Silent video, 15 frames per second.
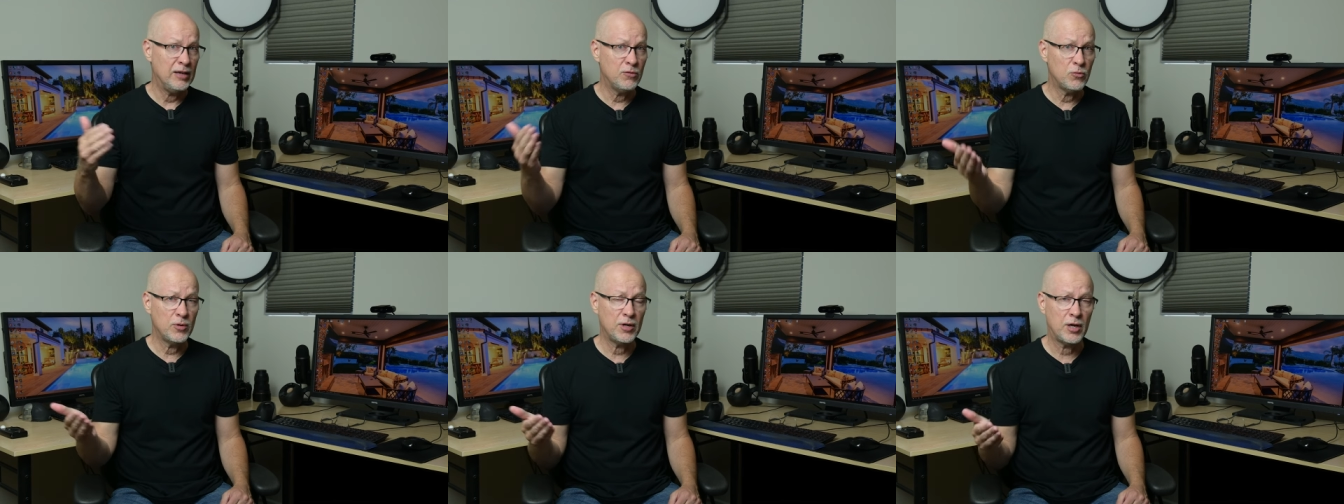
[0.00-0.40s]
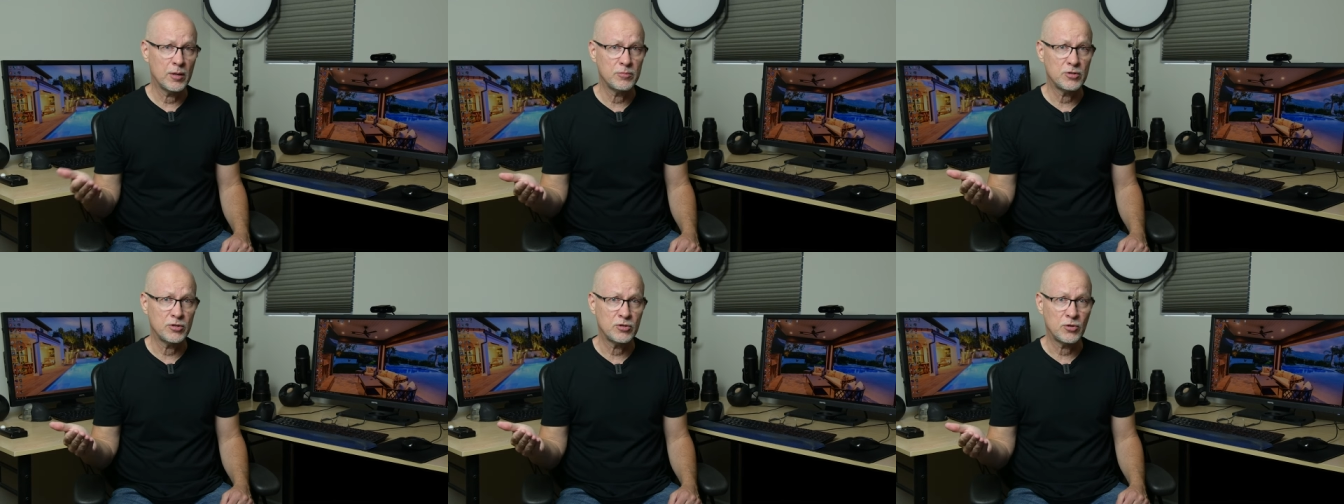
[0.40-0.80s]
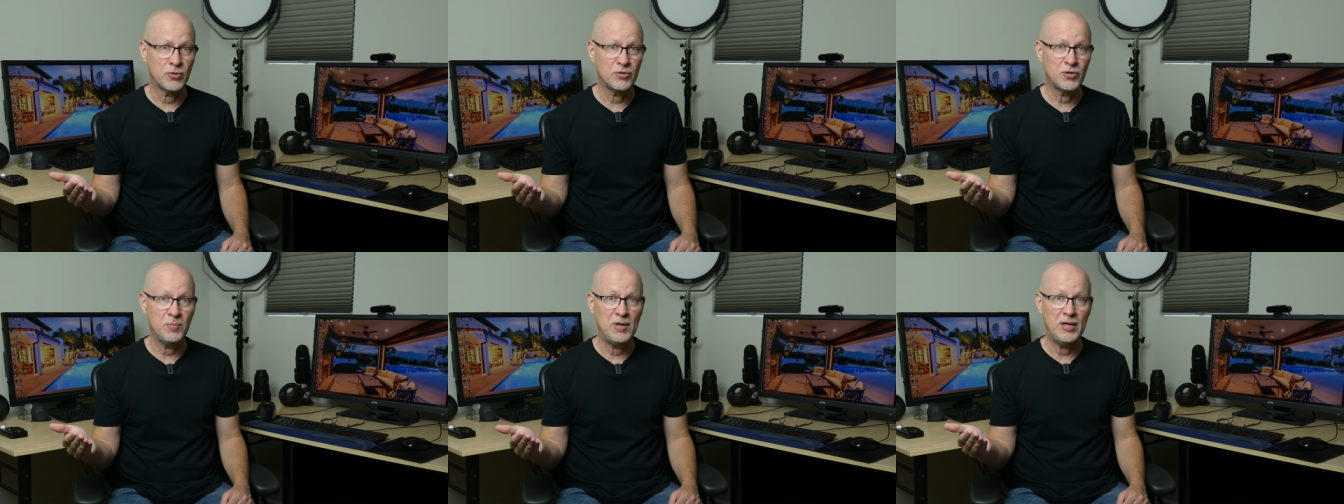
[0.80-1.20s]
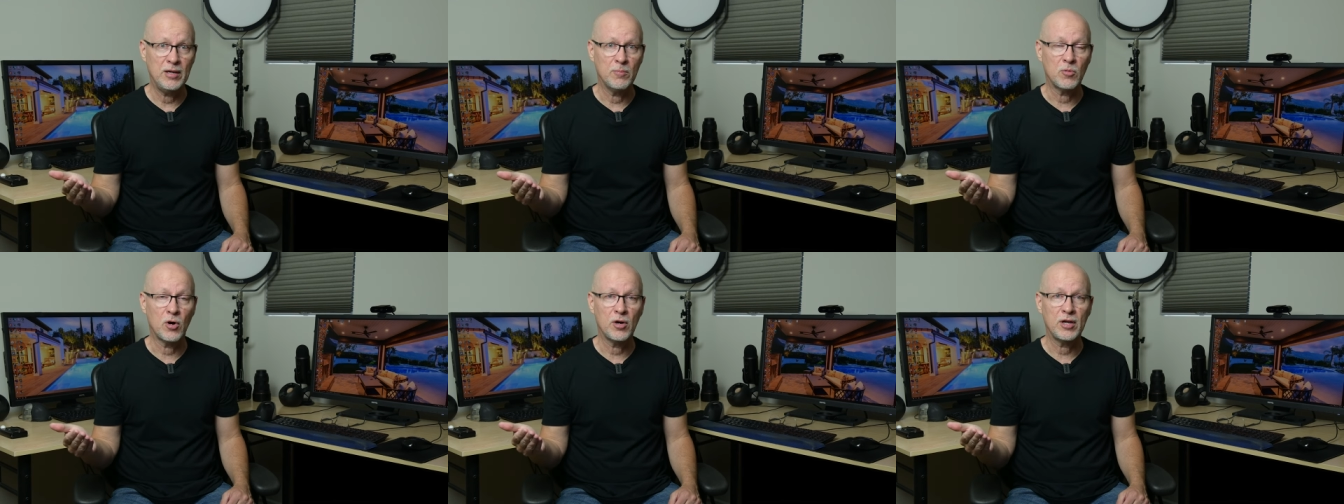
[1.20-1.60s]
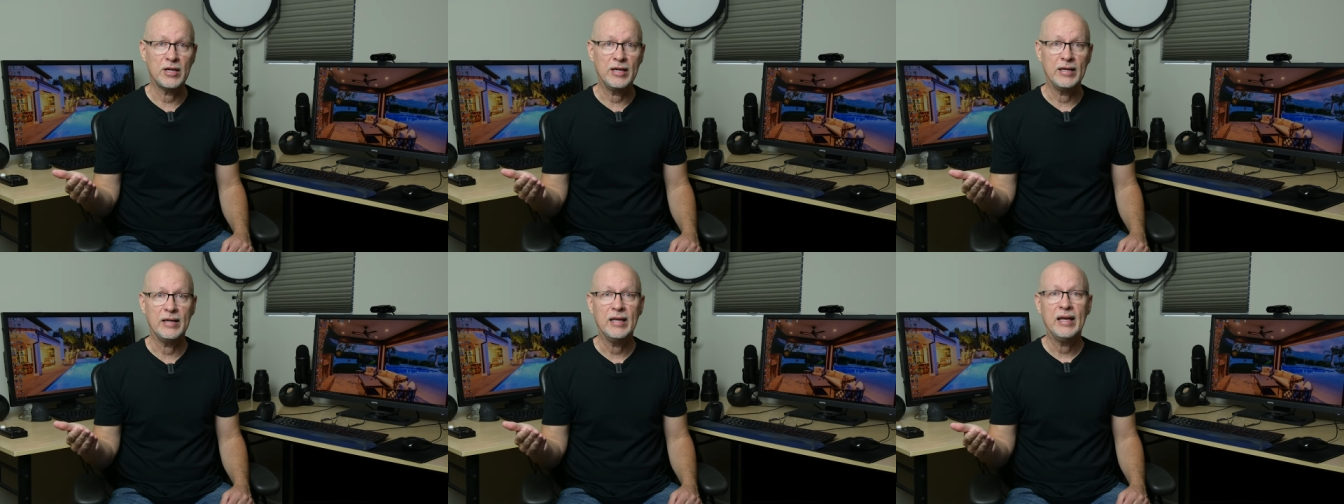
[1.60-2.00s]
even when it comes to social media
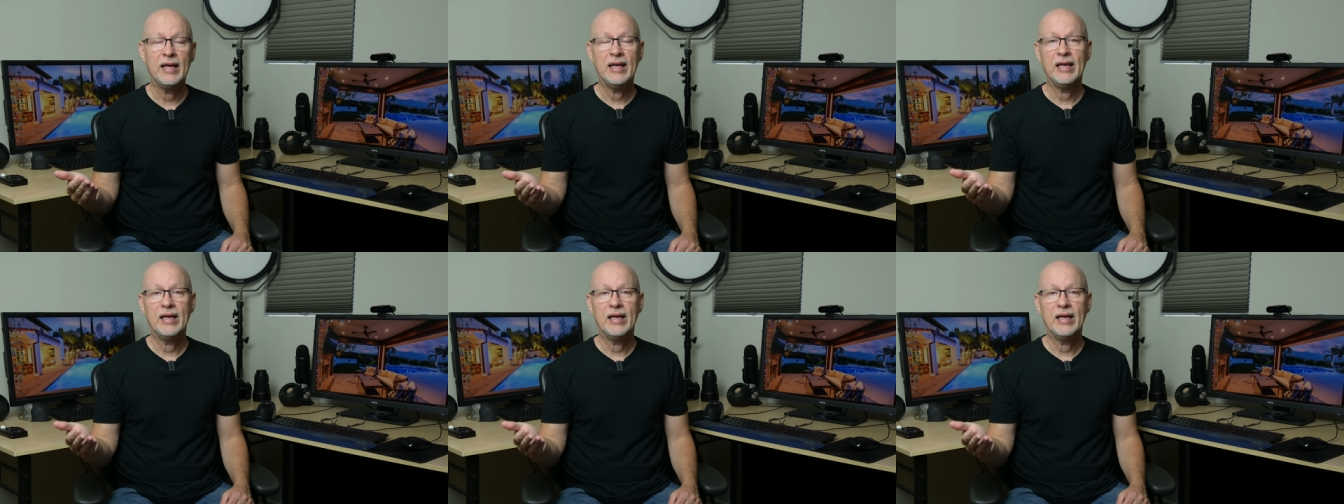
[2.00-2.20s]
marketing,